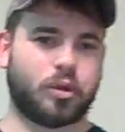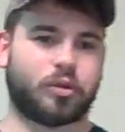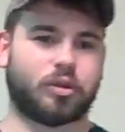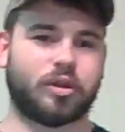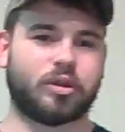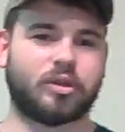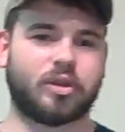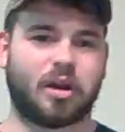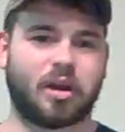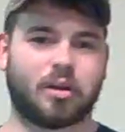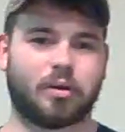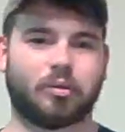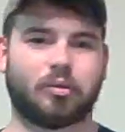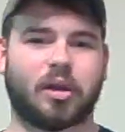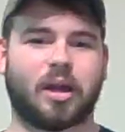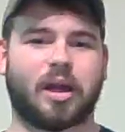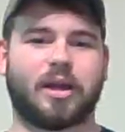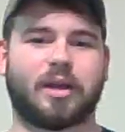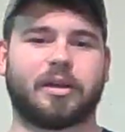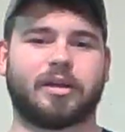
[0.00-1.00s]
thing that I don't
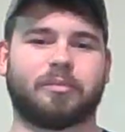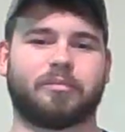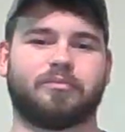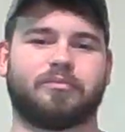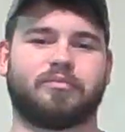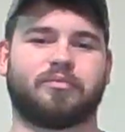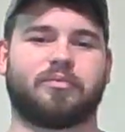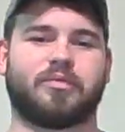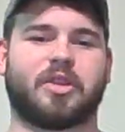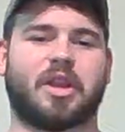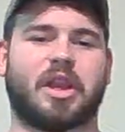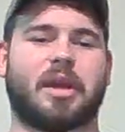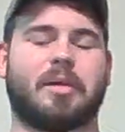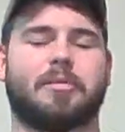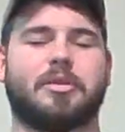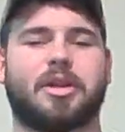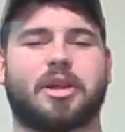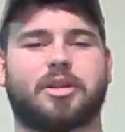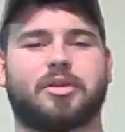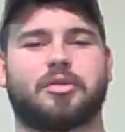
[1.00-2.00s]
like,
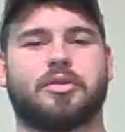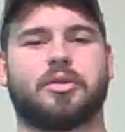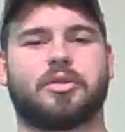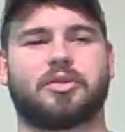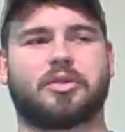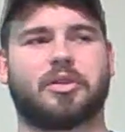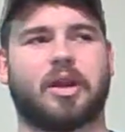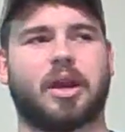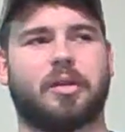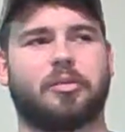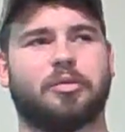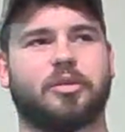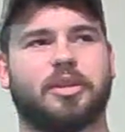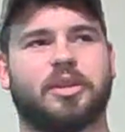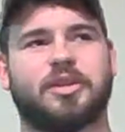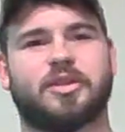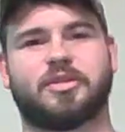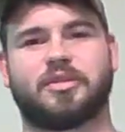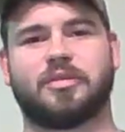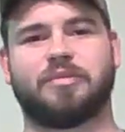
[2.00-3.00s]
ambidextrous slide
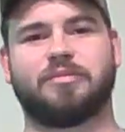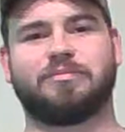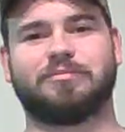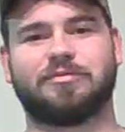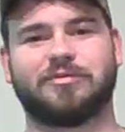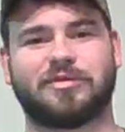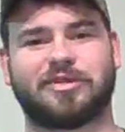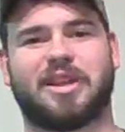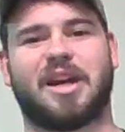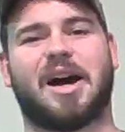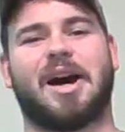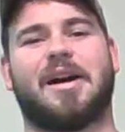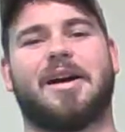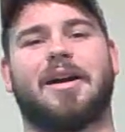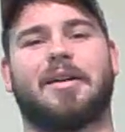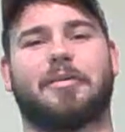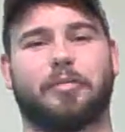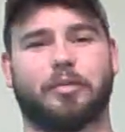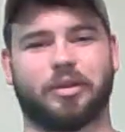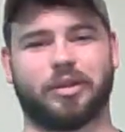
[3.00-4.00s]
release.
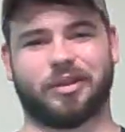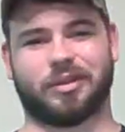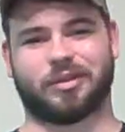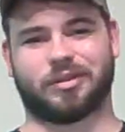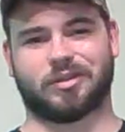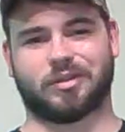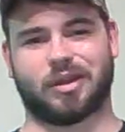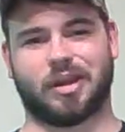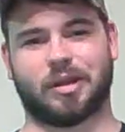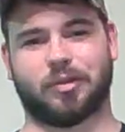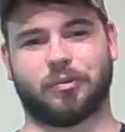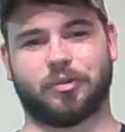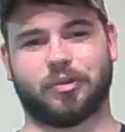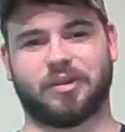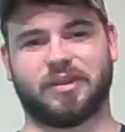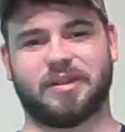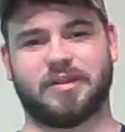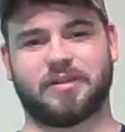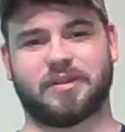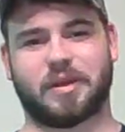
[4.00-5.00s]
Not really a slide
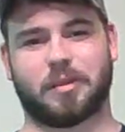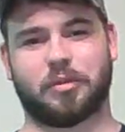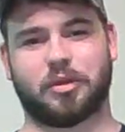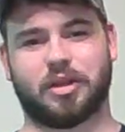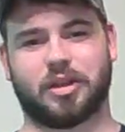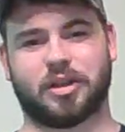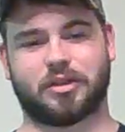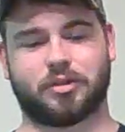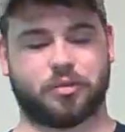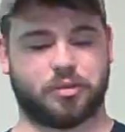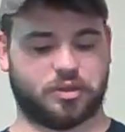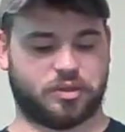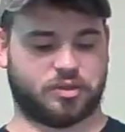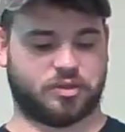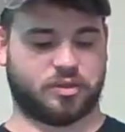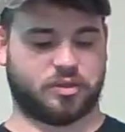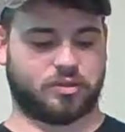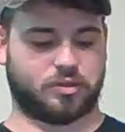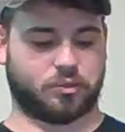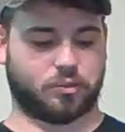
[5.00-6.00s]
release,
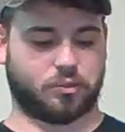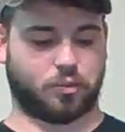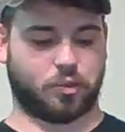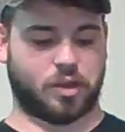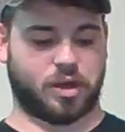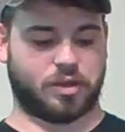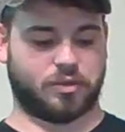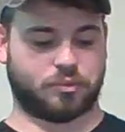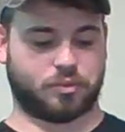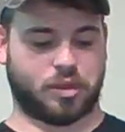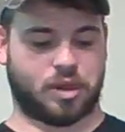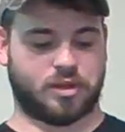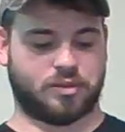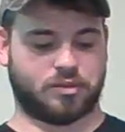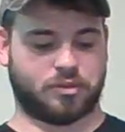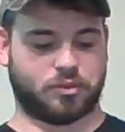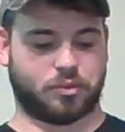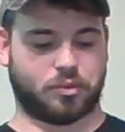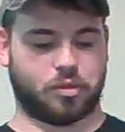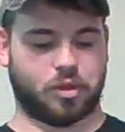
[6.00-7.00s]
ambidextrous wise, right?
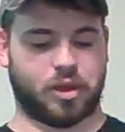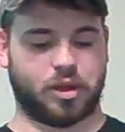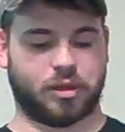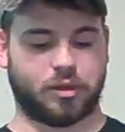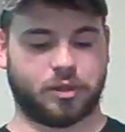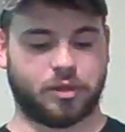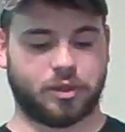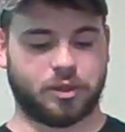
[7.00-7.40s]
So, like,